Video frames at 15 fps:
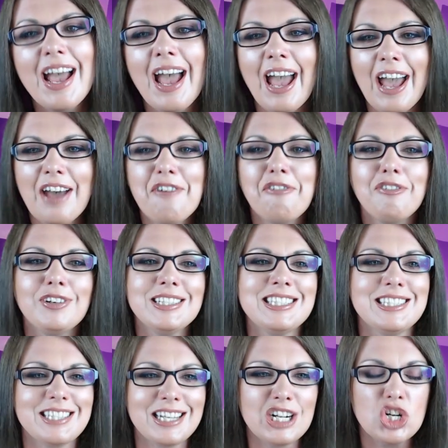every
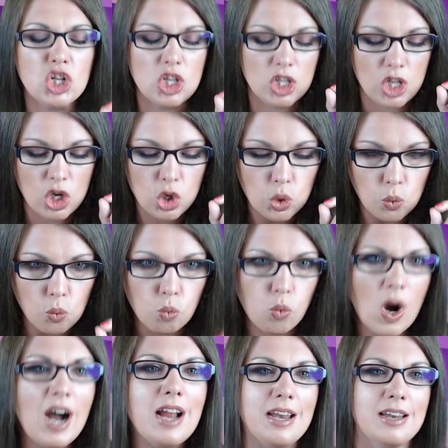single
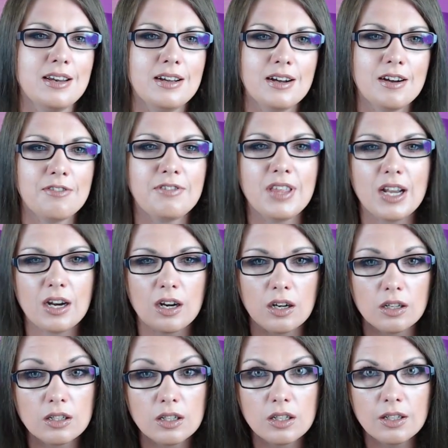one of
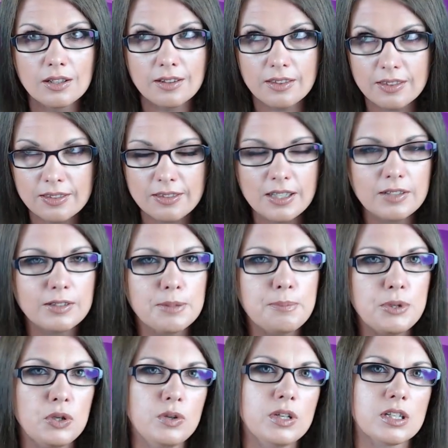their
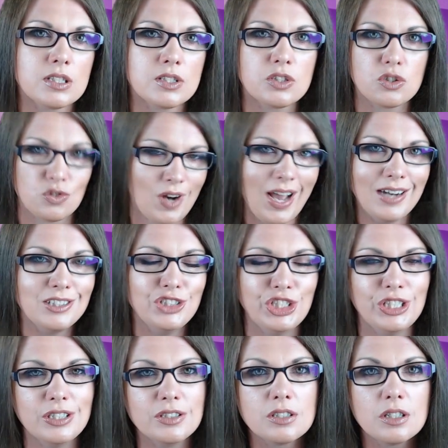therapeutic
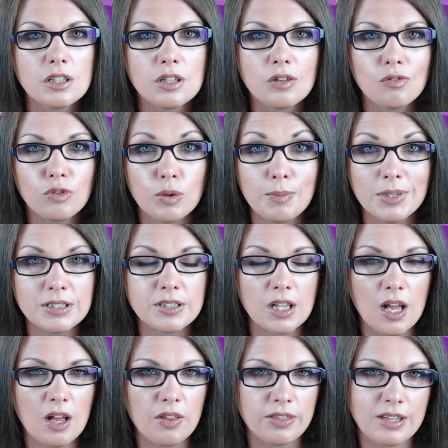strategies for mental
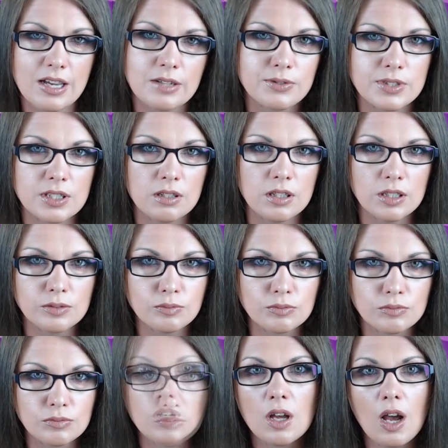health counseling.
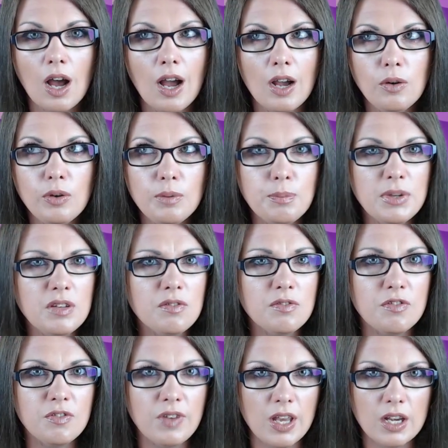I would
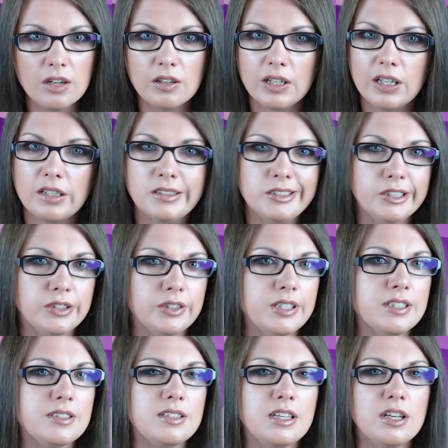be very
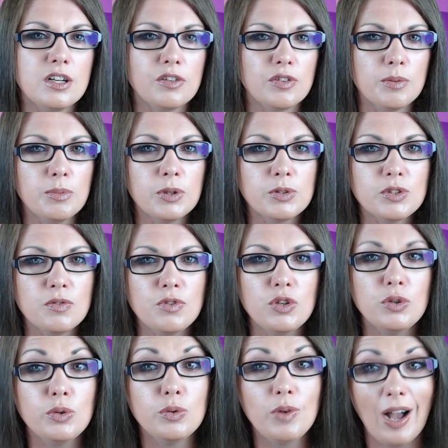curious to hear from those of
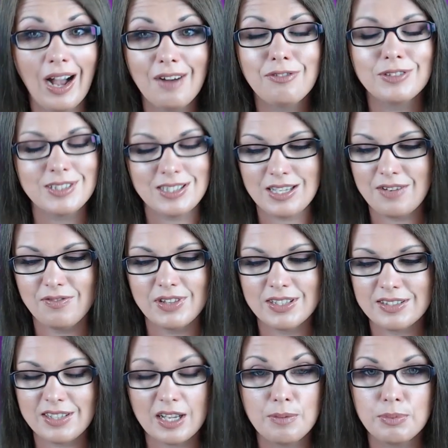you who have received
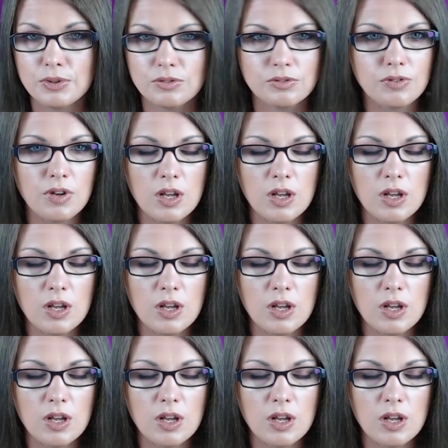this type of